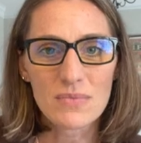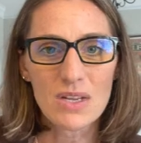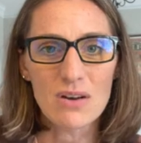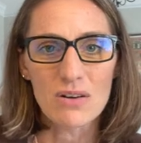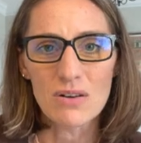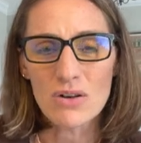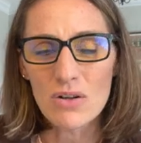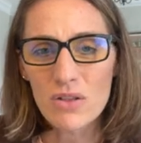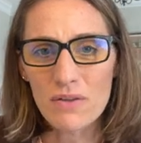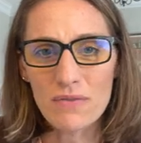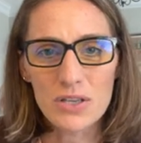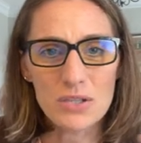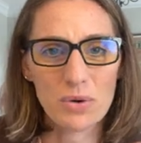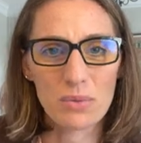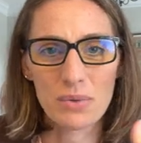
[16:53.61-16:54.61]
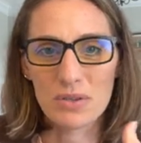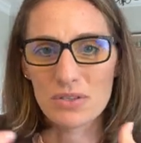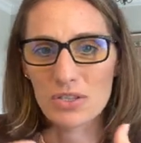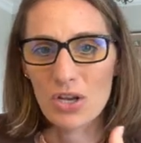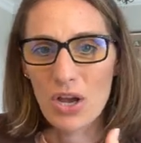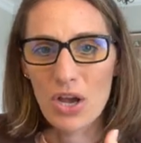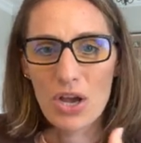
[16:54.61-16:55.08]
All of these
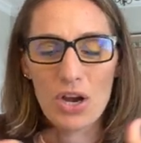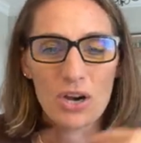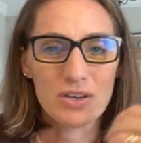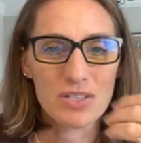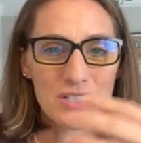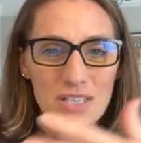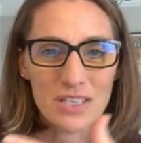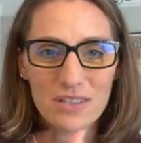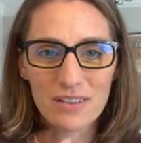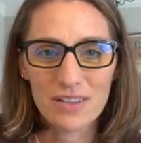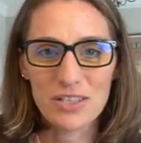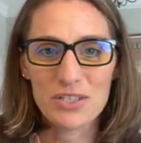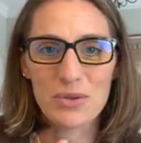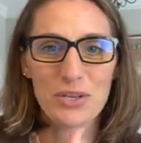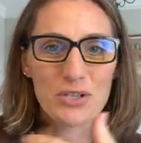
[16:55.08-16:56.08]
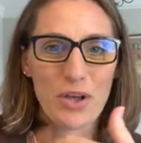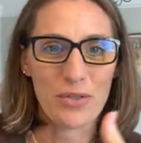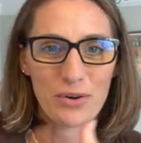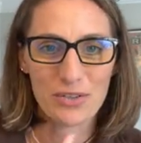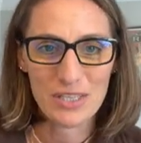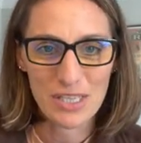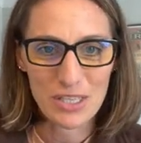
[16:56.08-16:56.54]
hormones are signaling to each
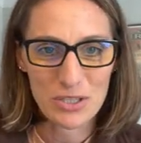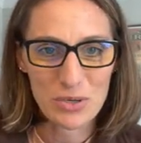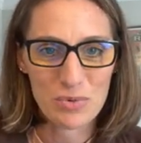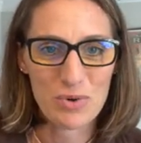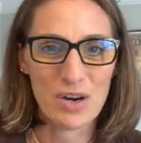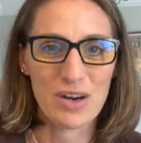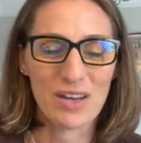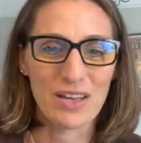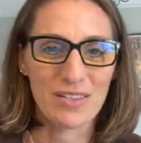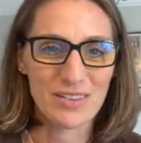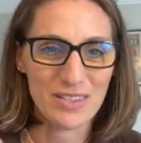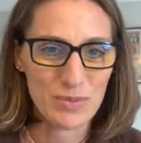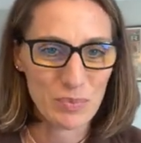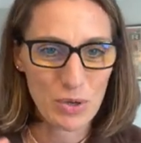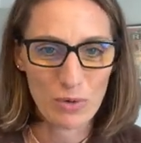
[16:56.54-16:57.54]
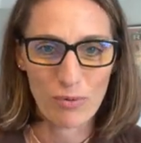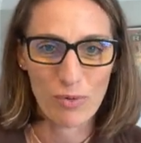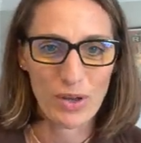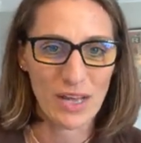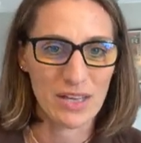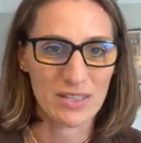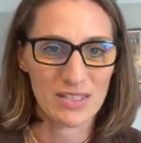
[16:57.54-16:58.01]
other to get to work in this beautiful
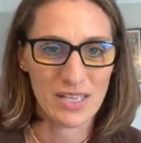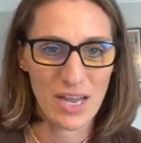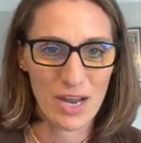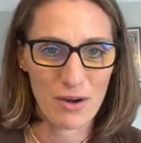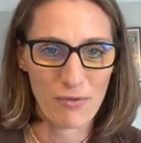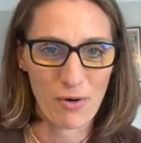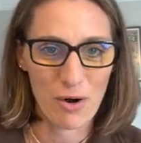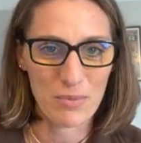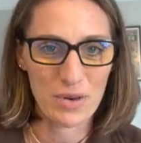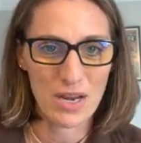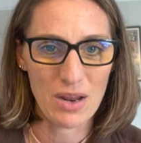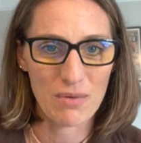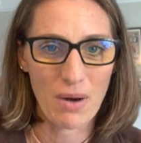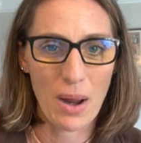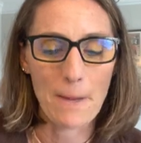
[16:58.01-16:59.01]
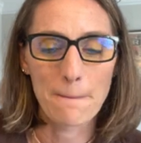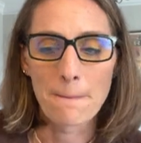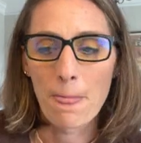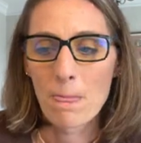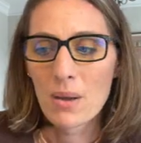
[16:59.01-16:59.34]
cascade of harmony, right?